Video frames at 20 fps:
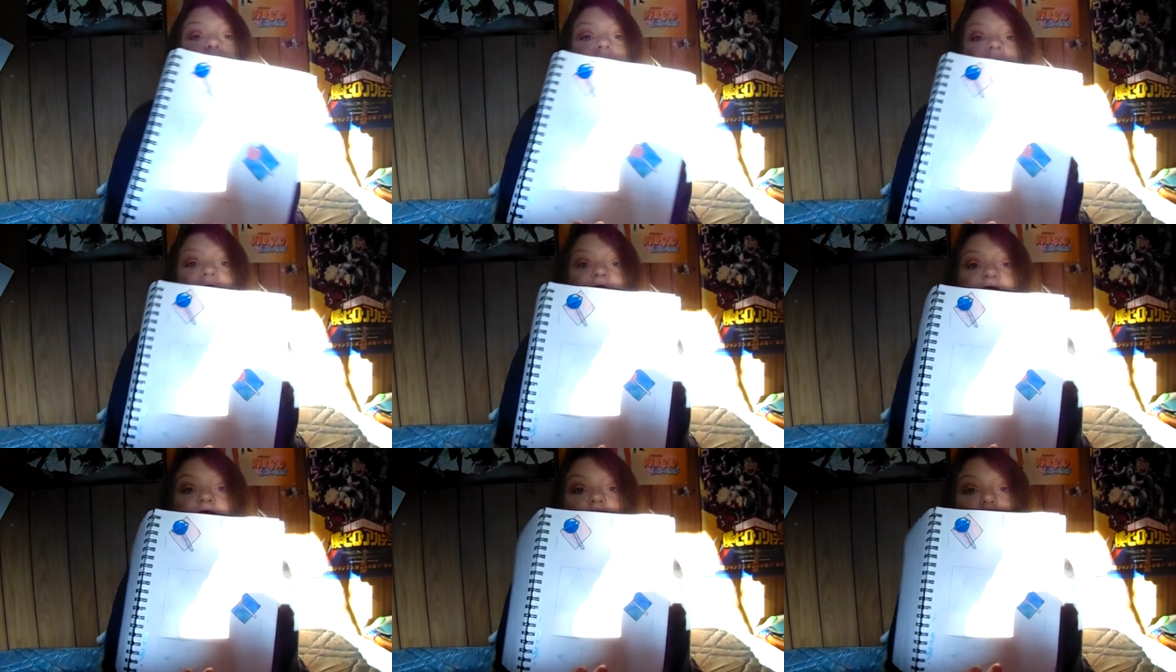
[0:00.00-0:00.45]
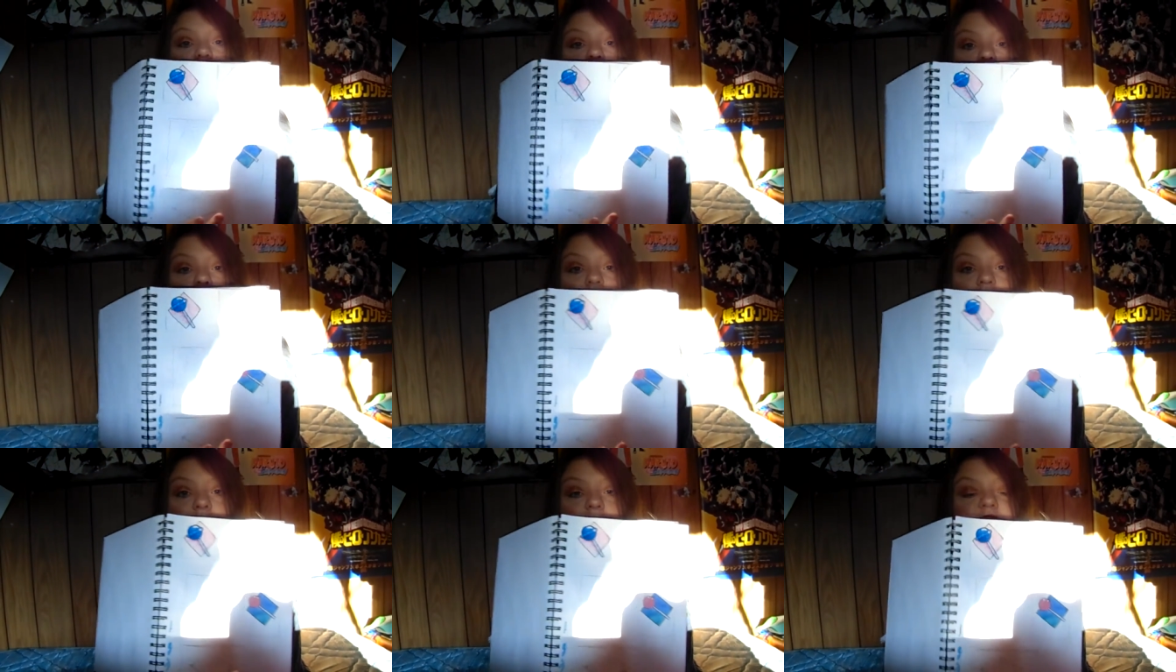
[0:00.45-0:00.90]
Page,
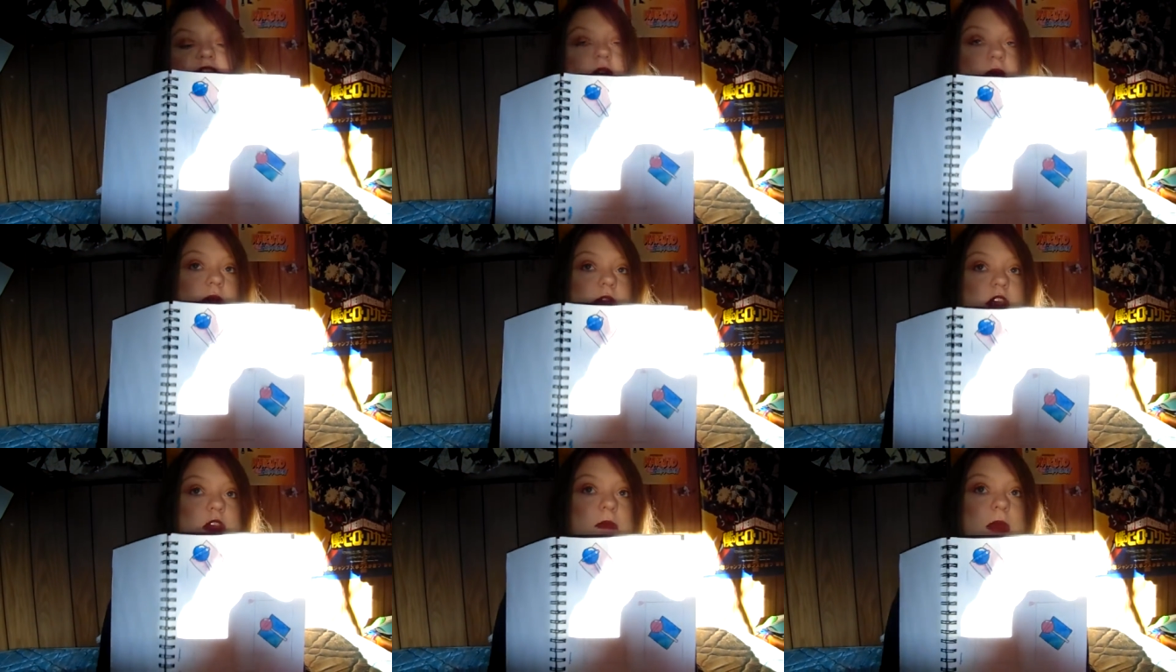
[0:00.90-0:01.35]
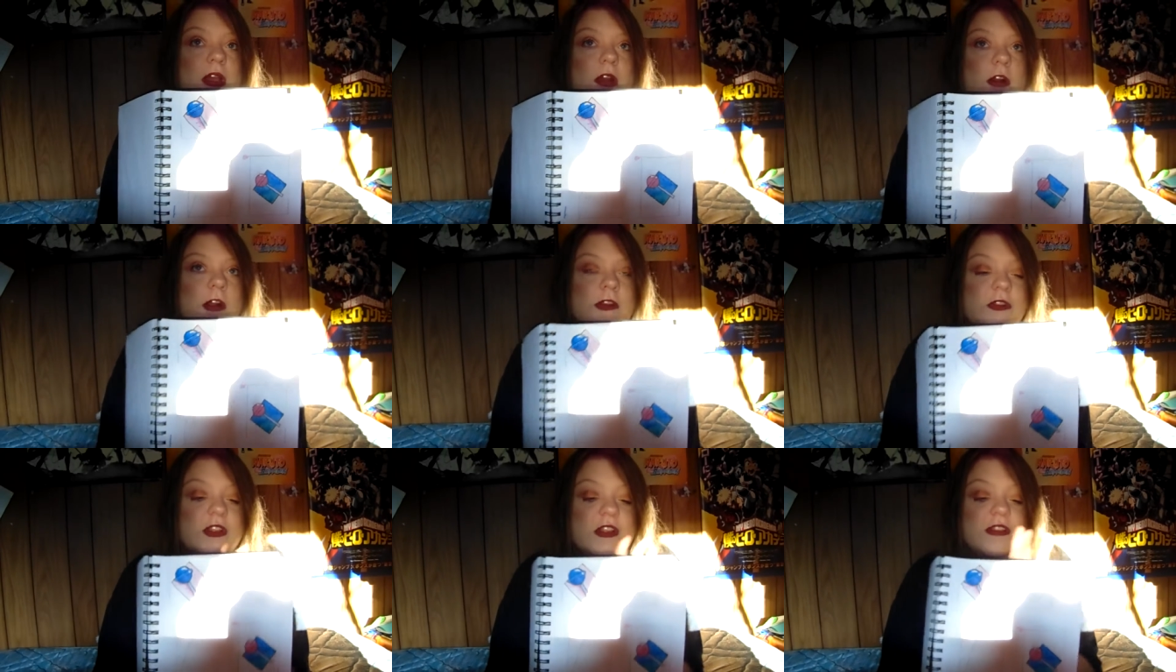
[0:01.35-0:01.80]
I'm showing you my
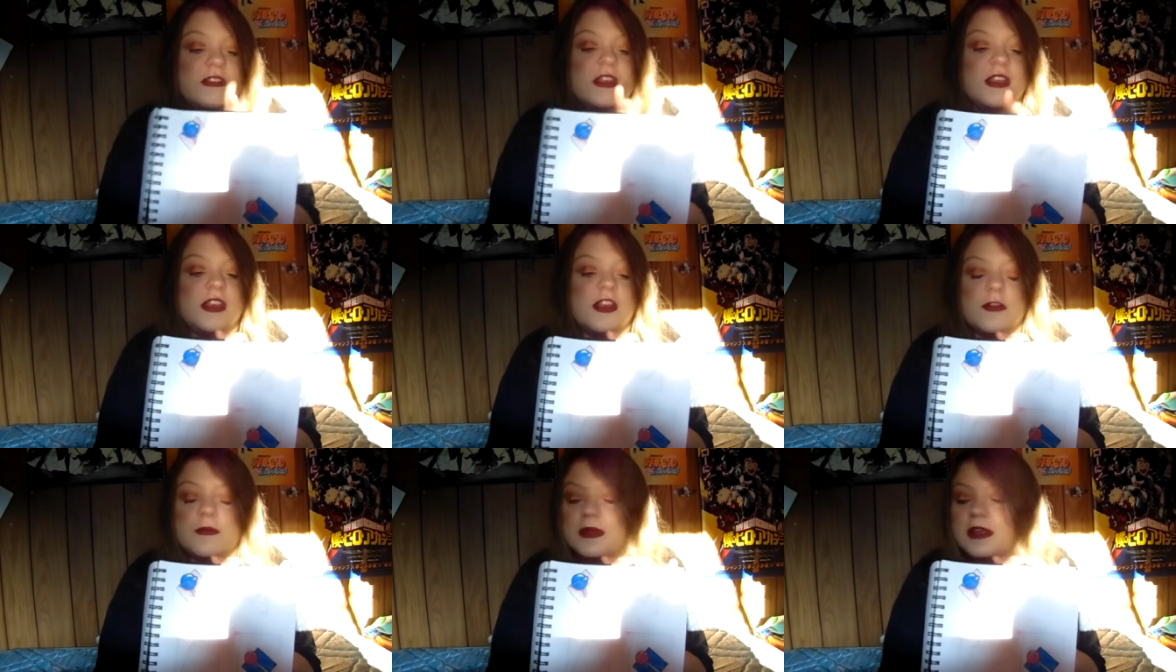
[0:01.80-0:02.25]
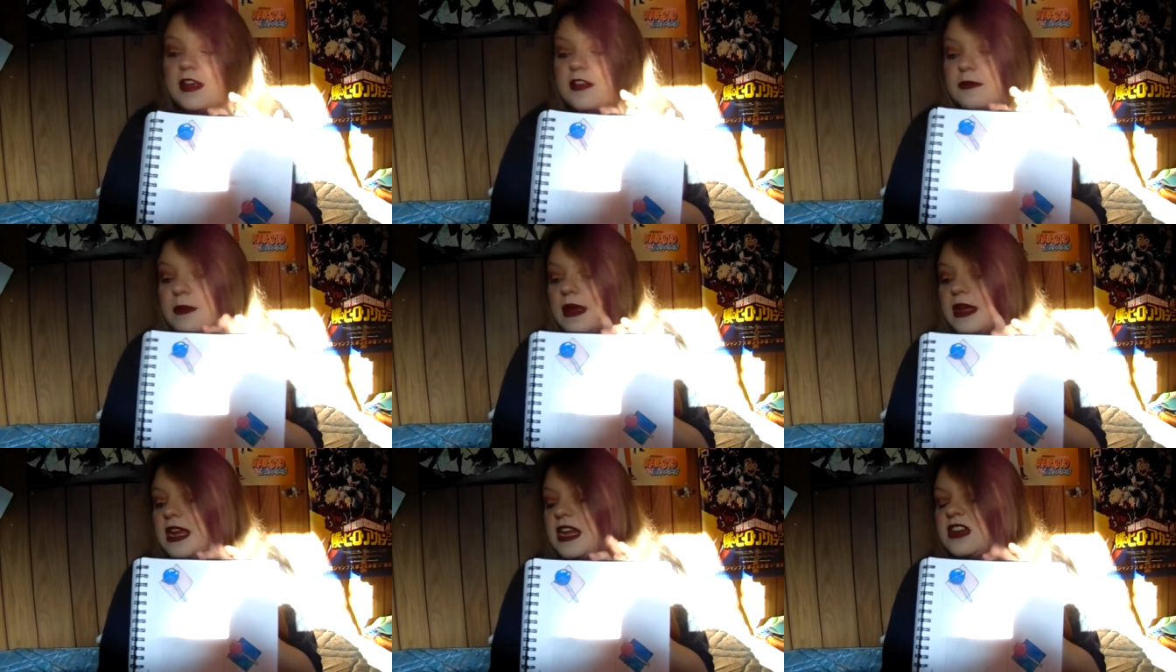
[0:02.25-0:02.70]
art that's in here
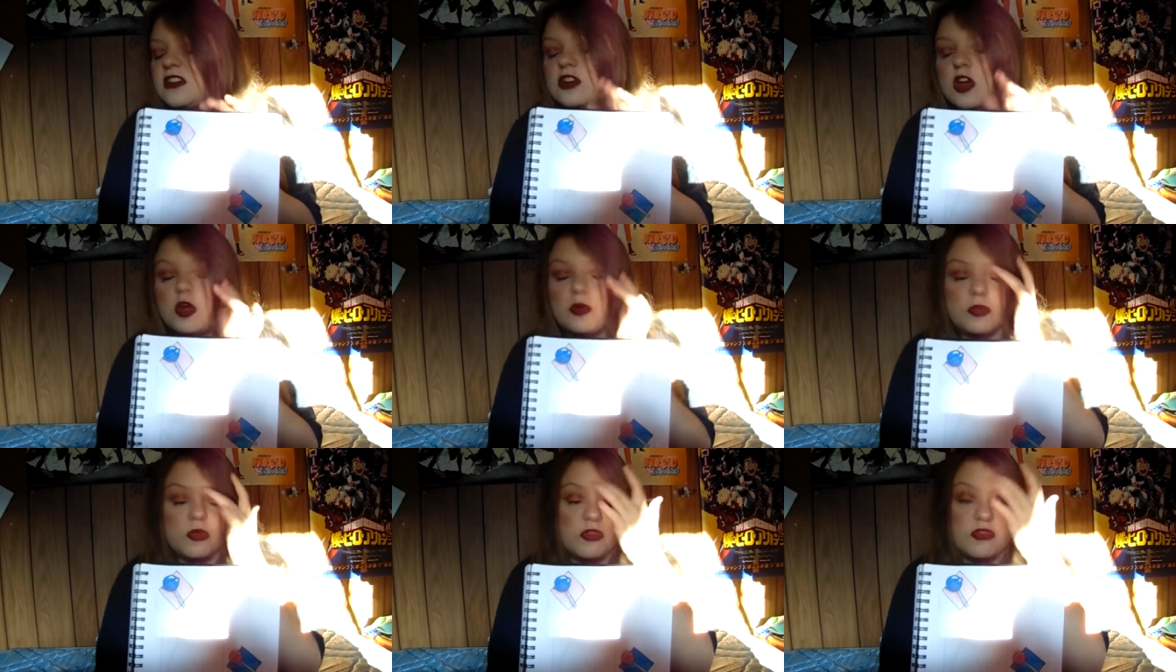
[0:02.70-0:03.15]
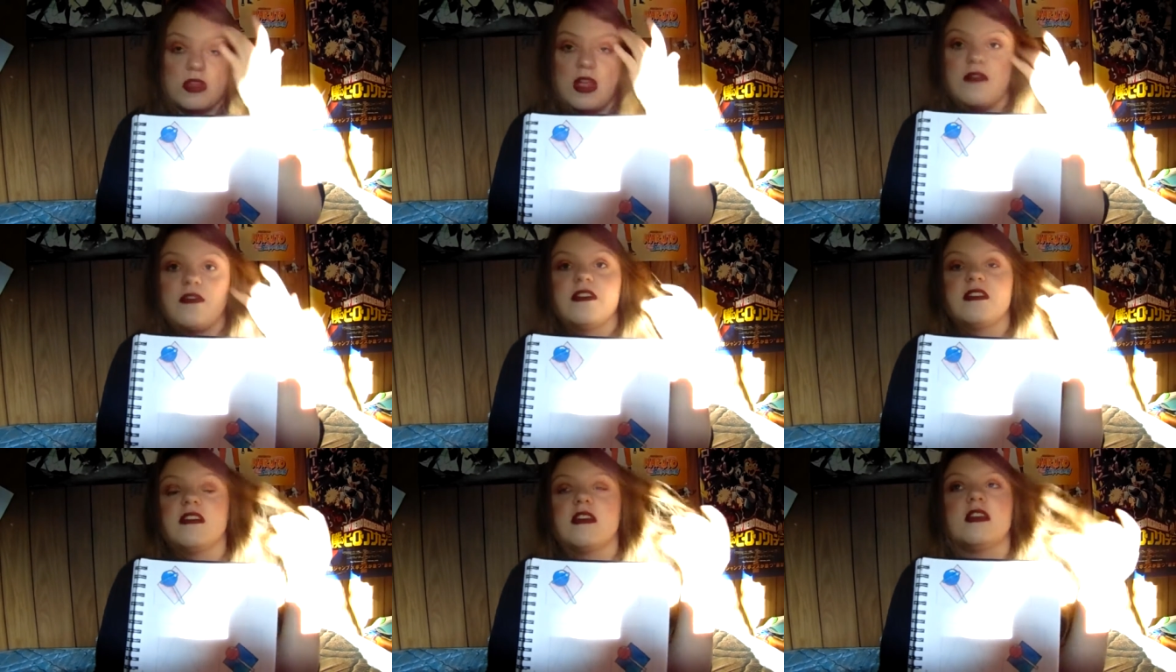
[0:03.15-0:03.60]
because my Inktober
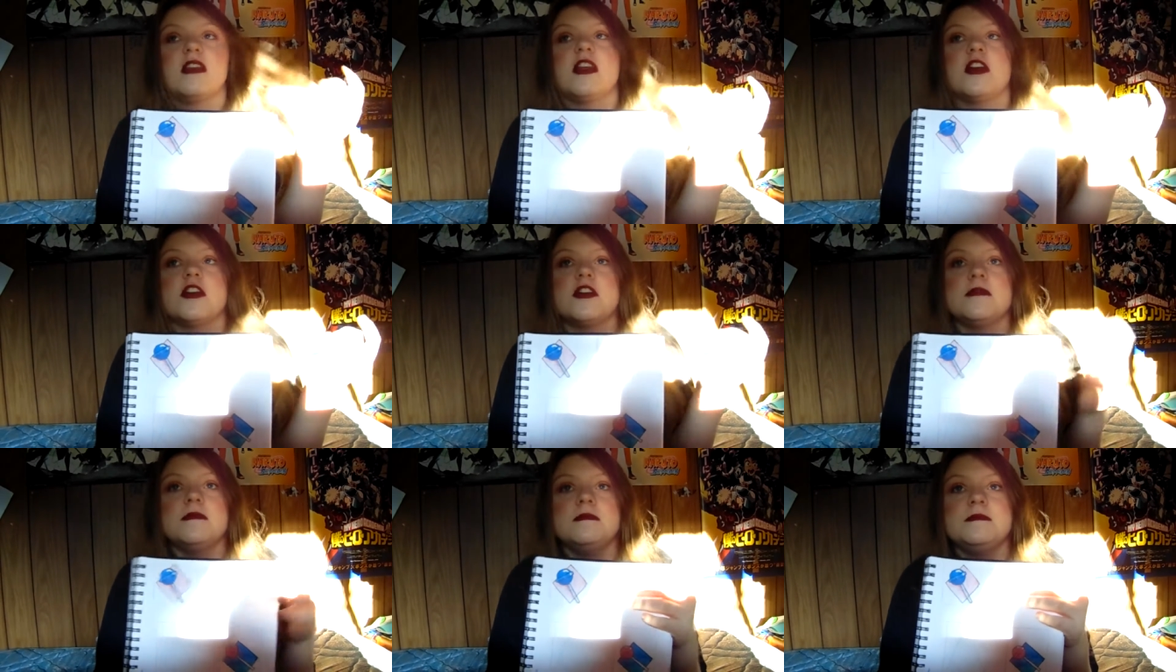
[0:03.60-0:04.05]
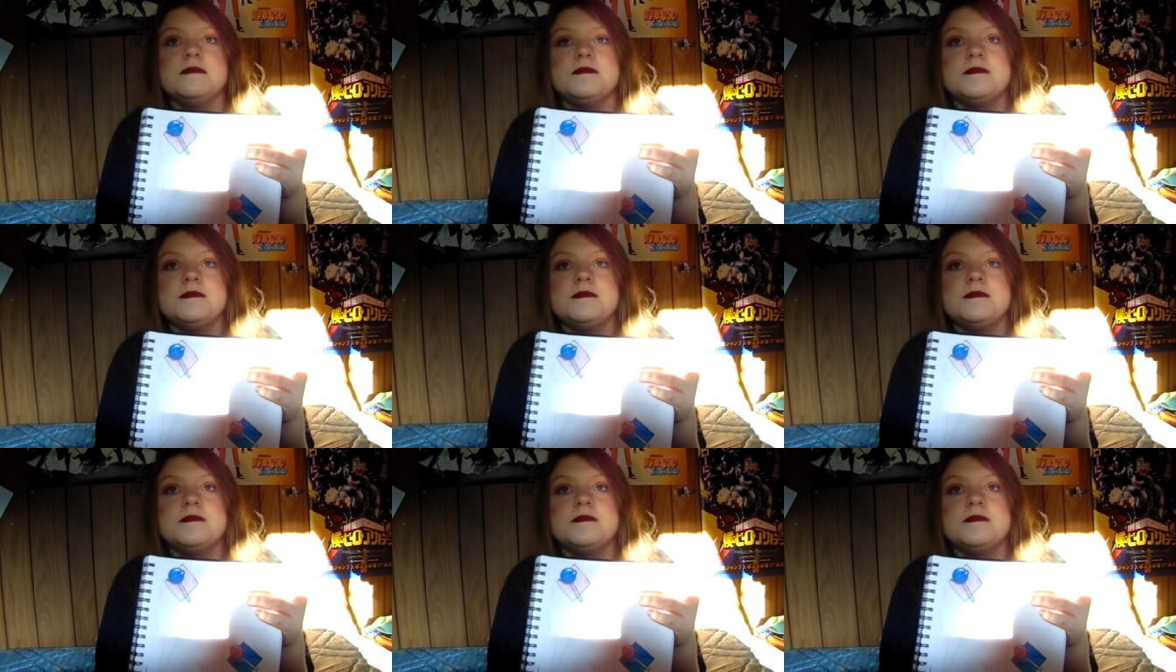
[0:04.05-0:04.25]
stuff is in here.